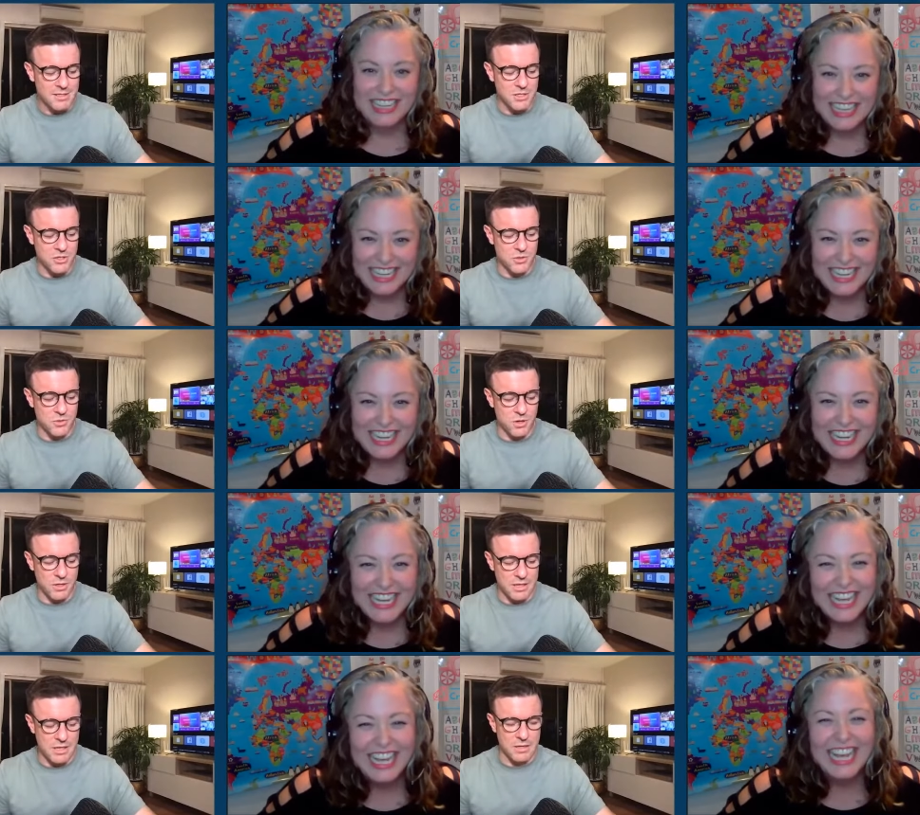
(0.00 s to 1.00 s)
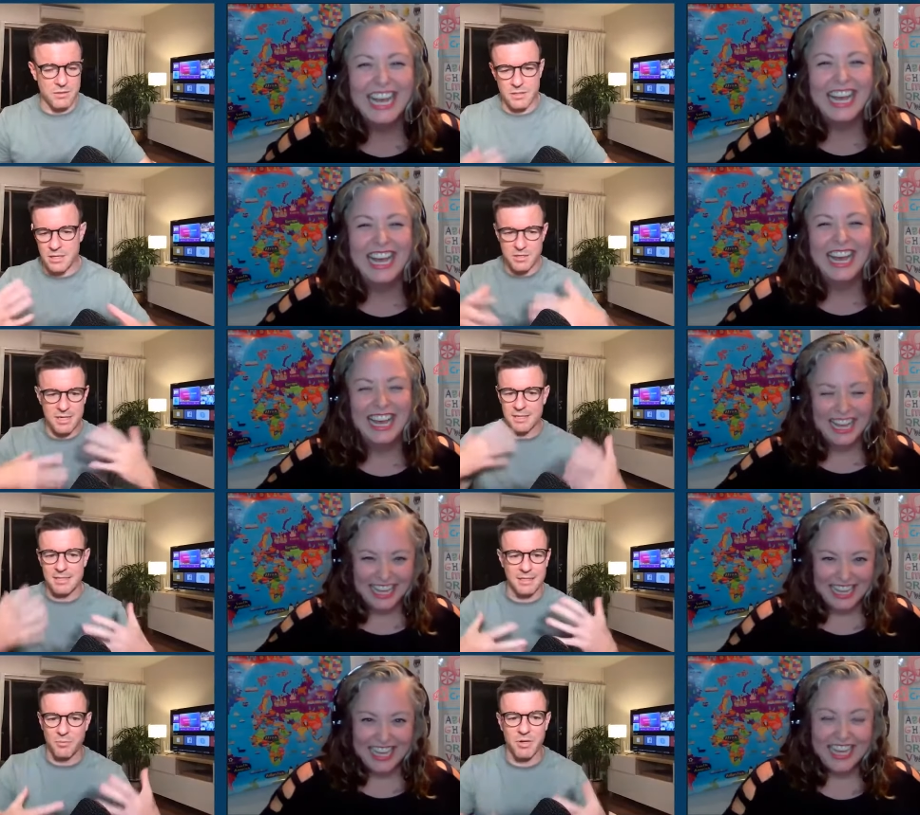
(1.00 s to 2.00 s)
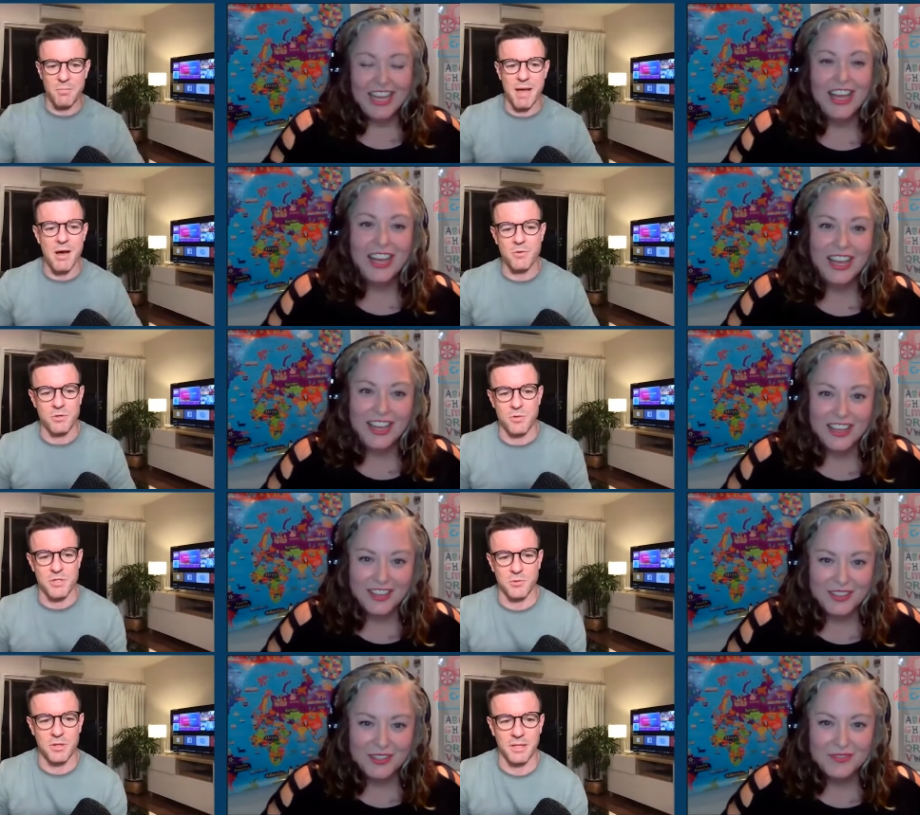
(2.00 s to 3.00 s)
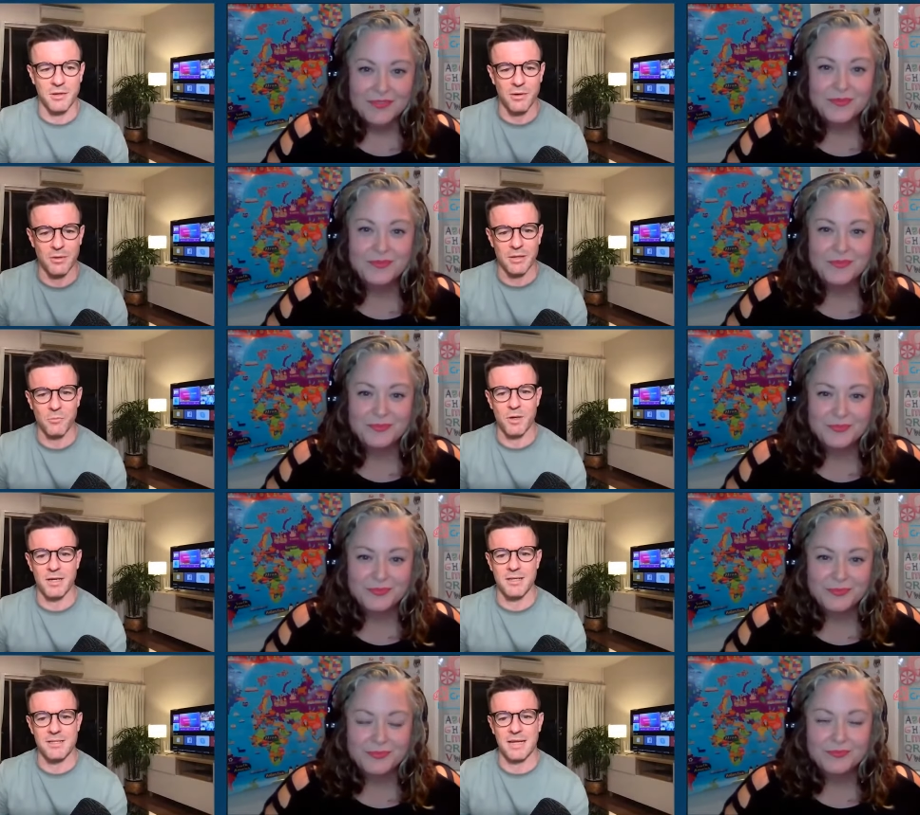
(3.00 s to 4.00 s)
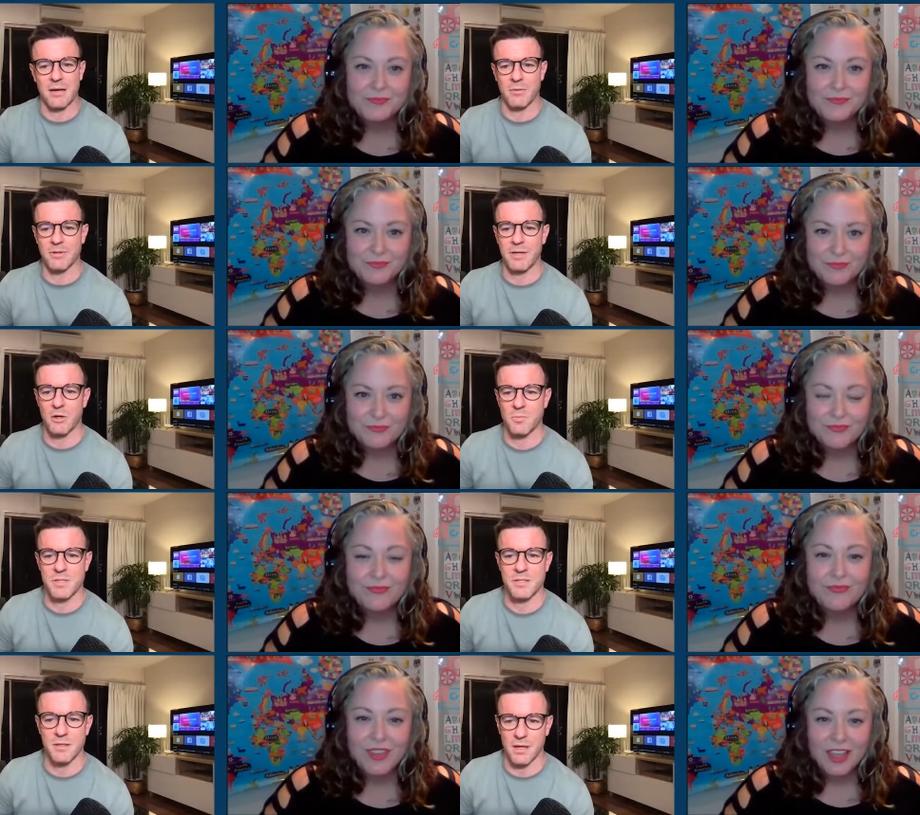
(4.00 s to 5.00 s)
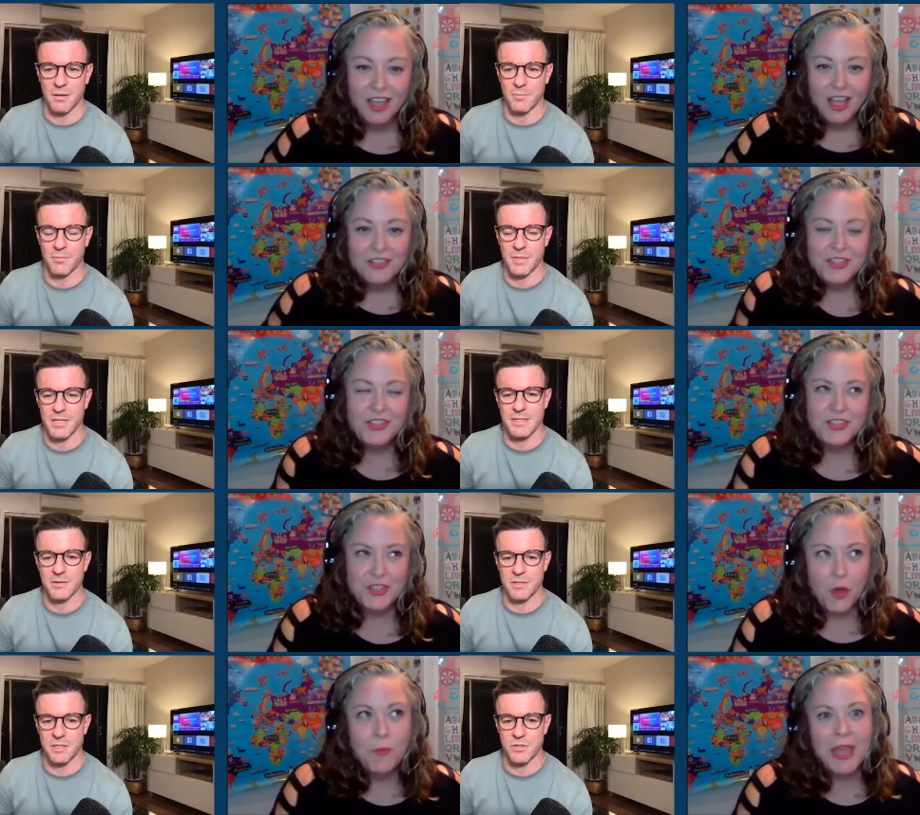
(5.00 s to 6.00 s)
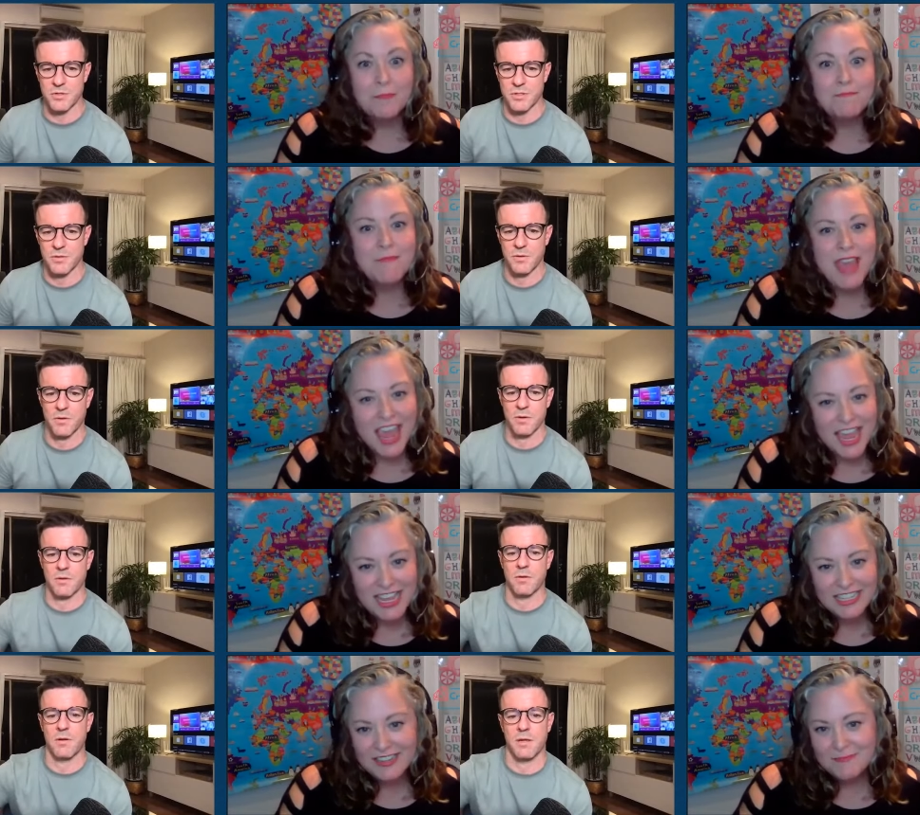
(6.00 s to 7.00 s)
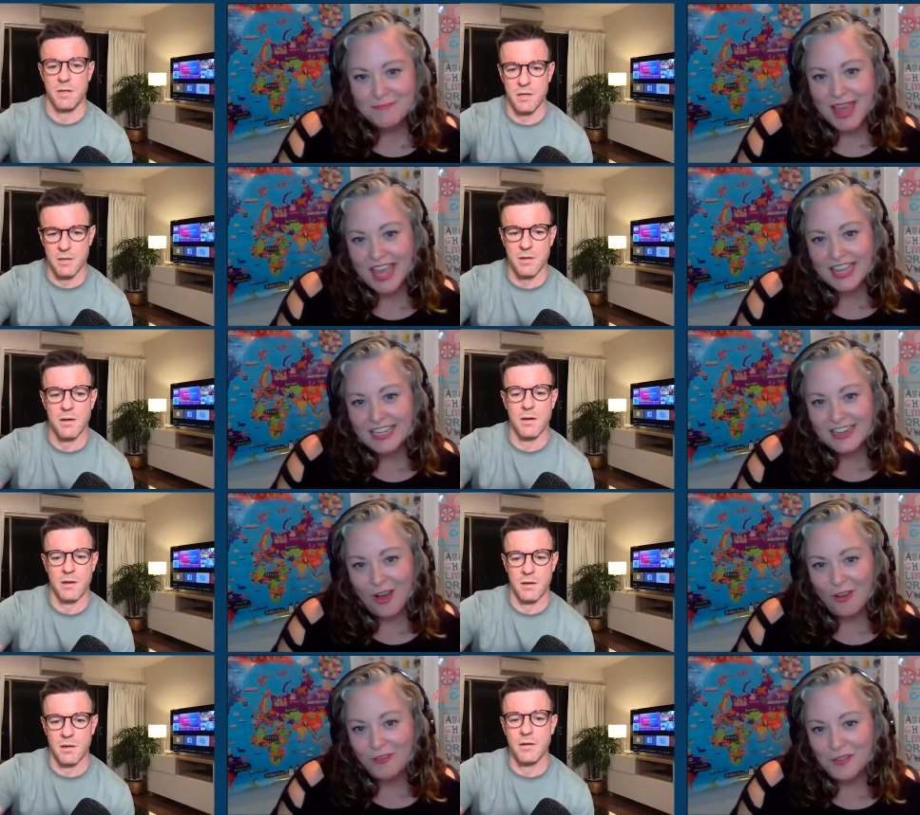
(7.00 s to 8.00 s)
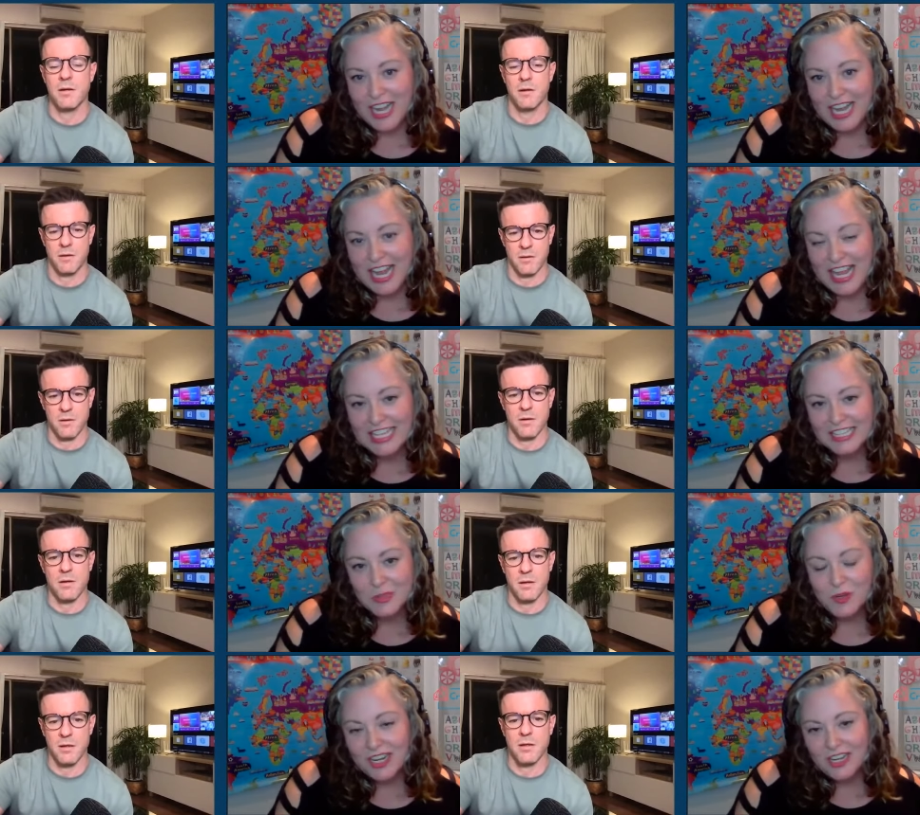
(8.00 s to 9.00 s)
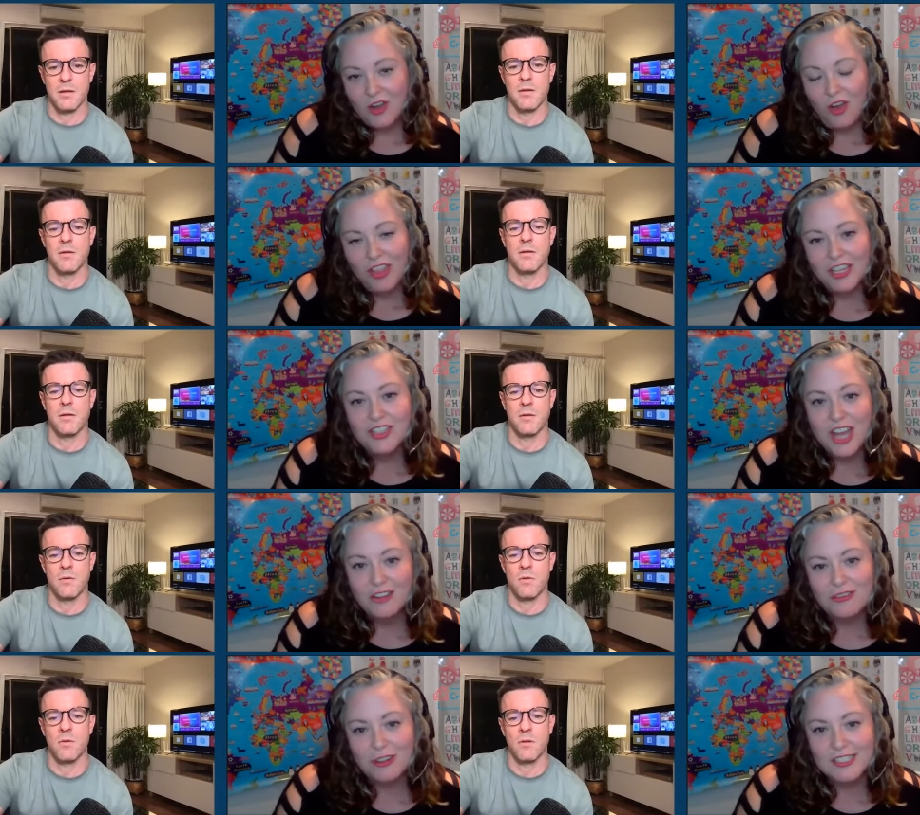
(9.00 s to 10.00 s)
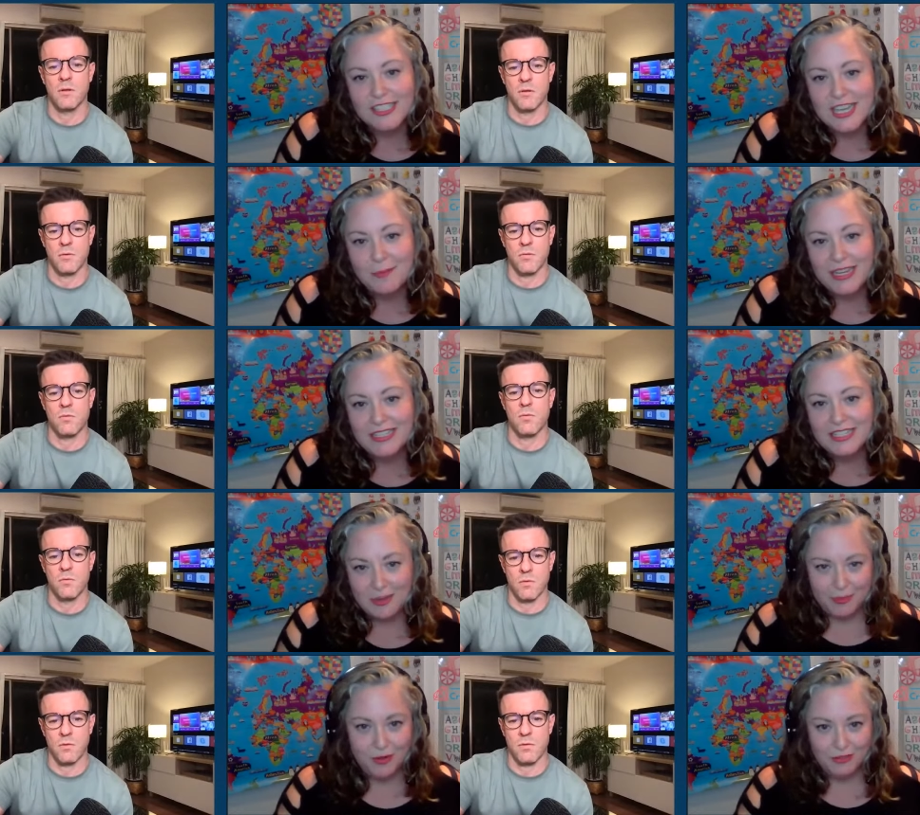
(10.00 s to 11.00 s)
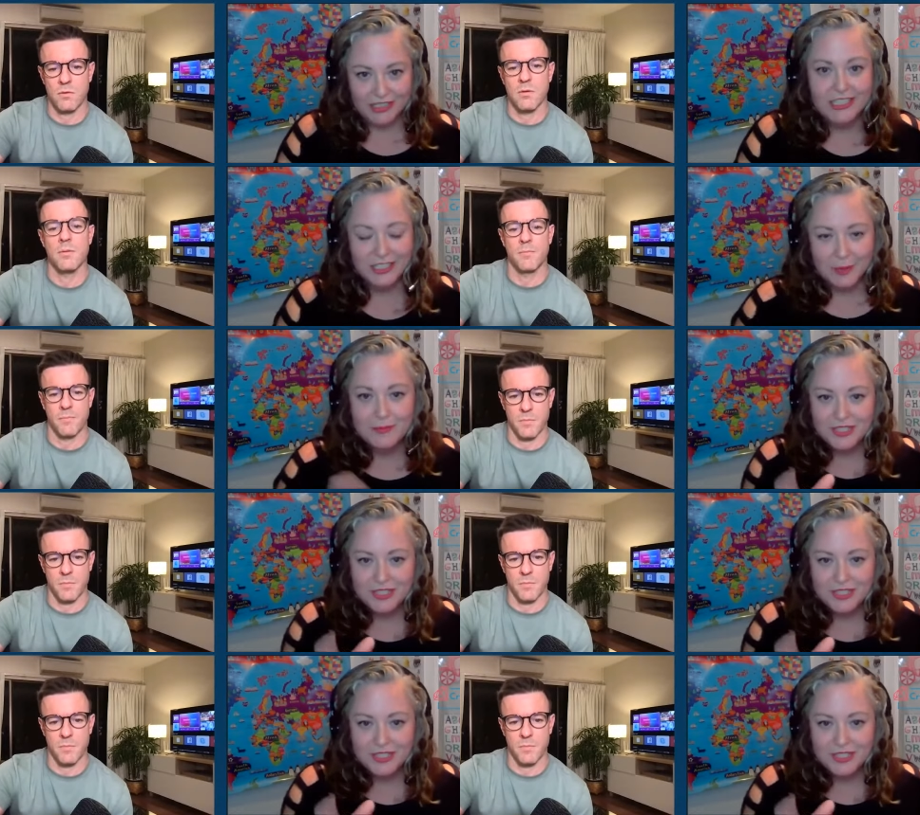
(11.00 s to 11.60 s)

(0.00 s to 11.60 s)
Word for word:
Speaker 1: Did you are, and, and, can you tell us a little bit about Crystal Clear and, and what it is and how it helps um, ESL? So
Speaker 2: my main main offering is what I call the general step by step curriculum.